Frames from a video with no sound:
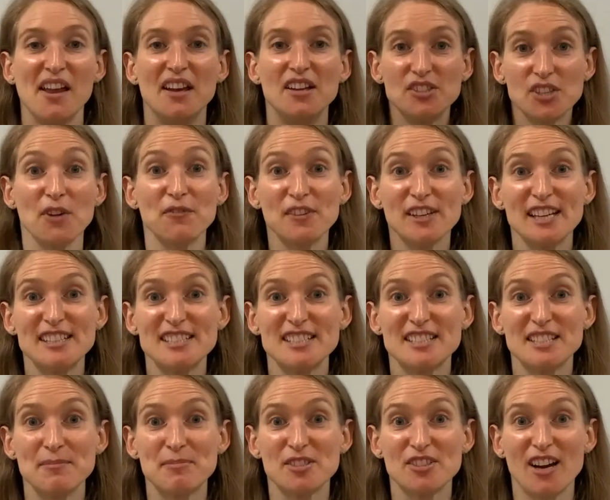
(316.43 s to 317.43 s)
don't forget to
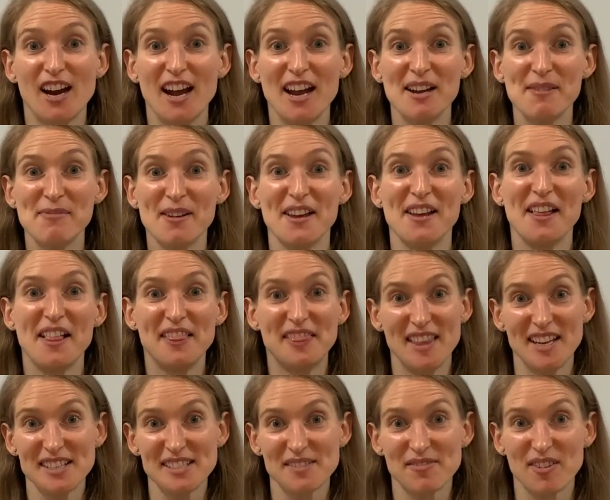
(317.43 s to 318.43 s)
subscribe.
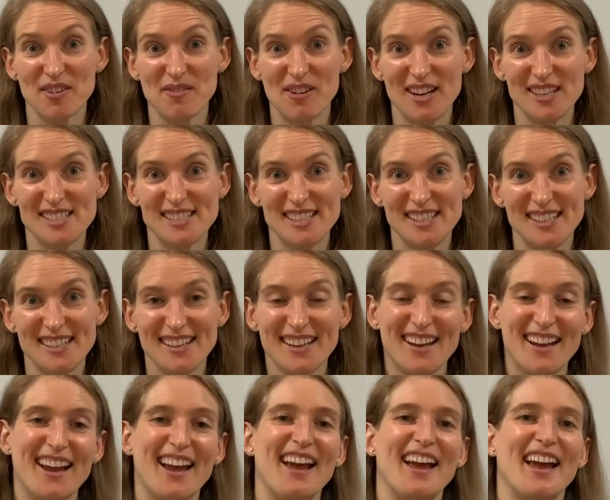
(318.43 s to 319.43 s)
Thanks for watching,
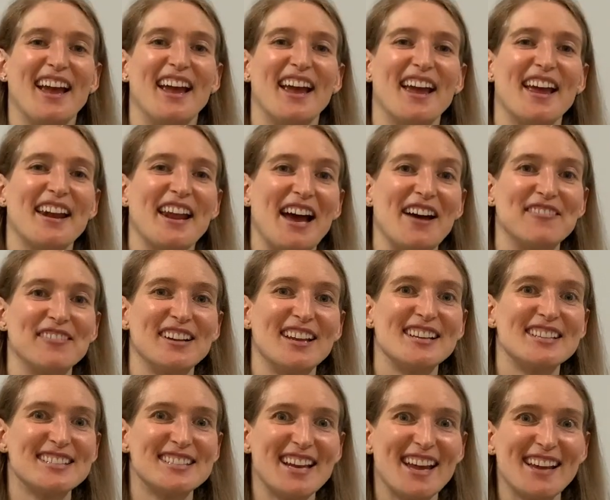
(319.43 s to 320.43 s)
and have a
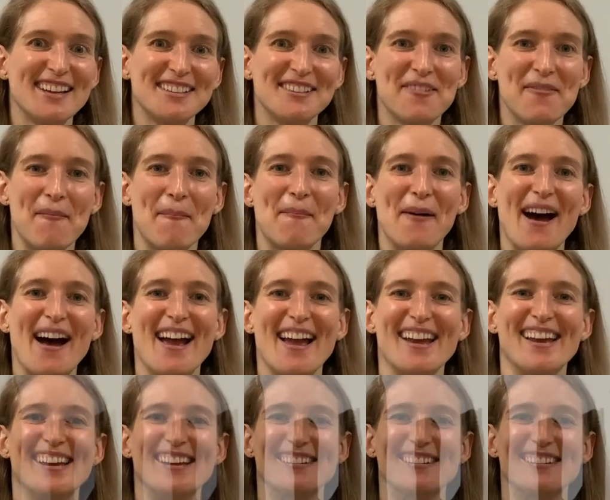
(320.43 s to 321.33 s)
nice day. Bye.